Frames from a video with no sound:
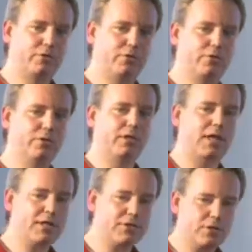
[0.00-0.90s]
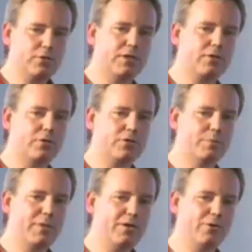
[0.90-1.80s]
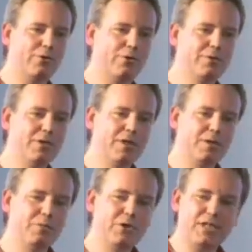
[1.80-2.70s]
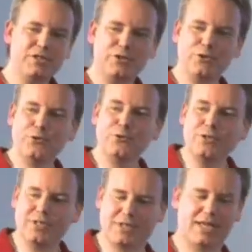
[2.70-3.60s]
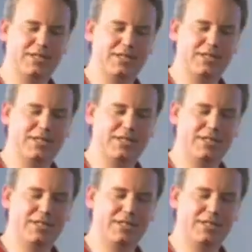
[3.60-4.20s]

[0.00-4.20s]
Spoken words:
to execute a cross-domain call. But as soon as you go